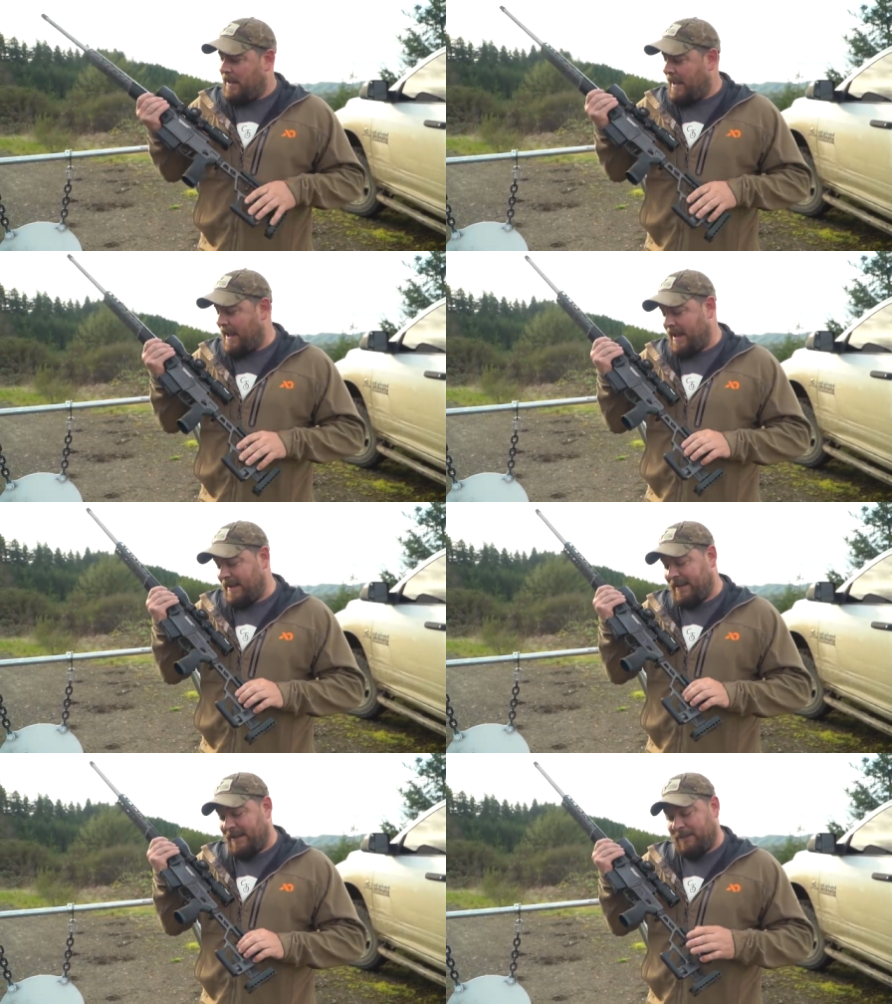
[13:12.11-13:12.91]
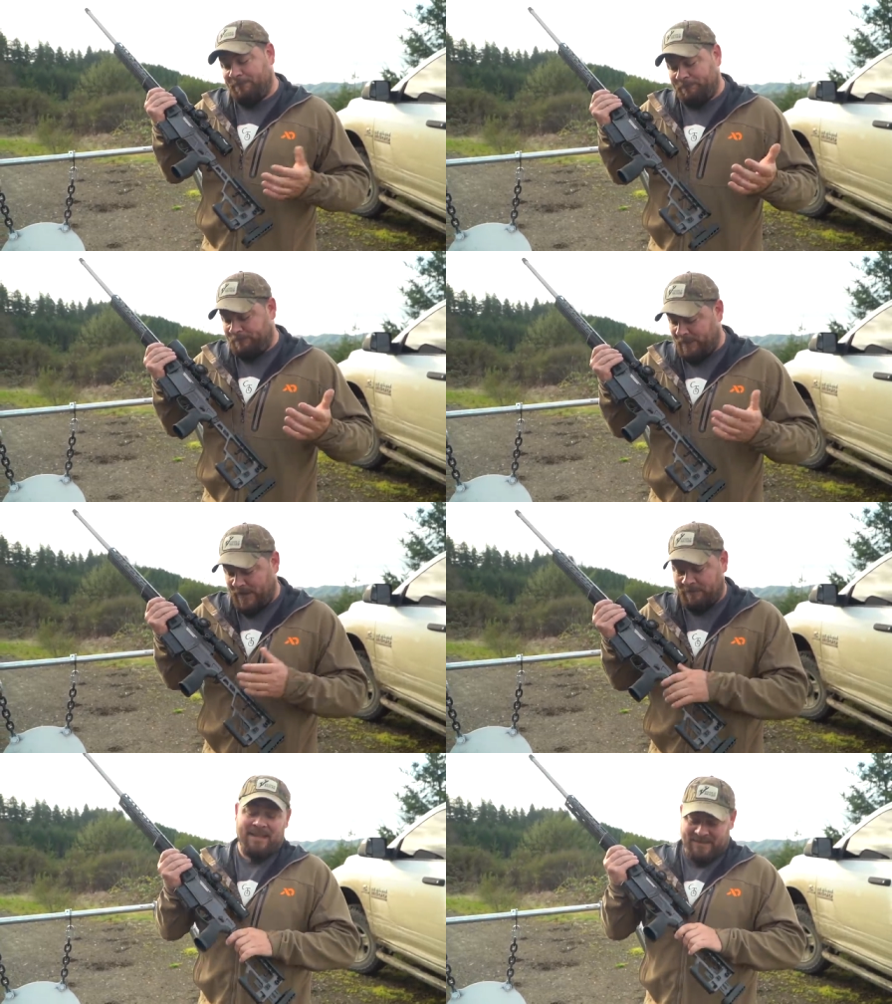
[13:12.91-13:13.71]
And um,
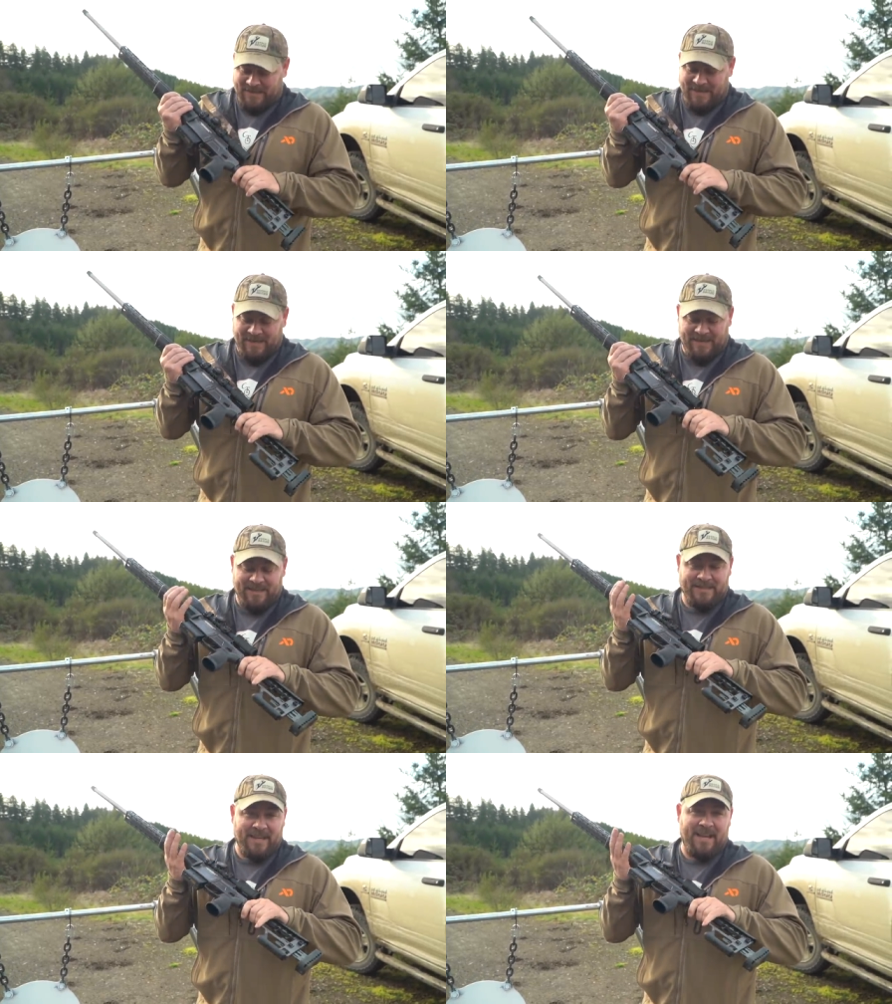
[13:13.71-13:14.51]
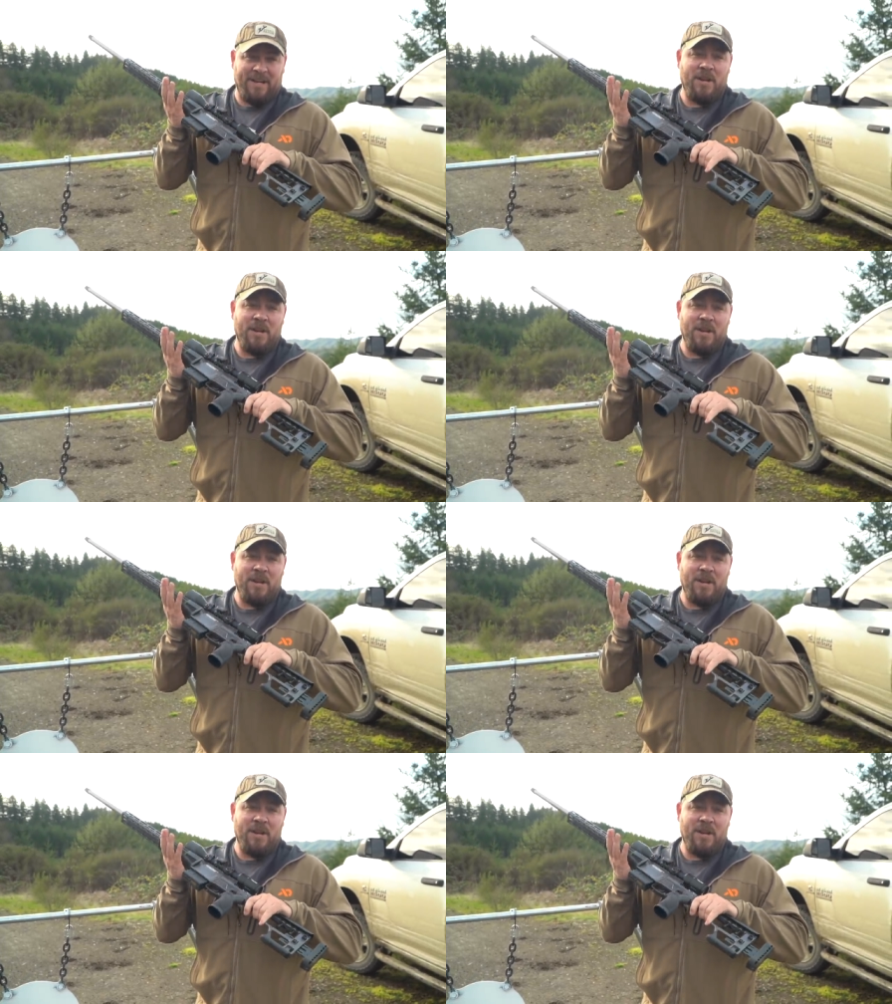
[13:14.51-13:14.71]
man, this thing is a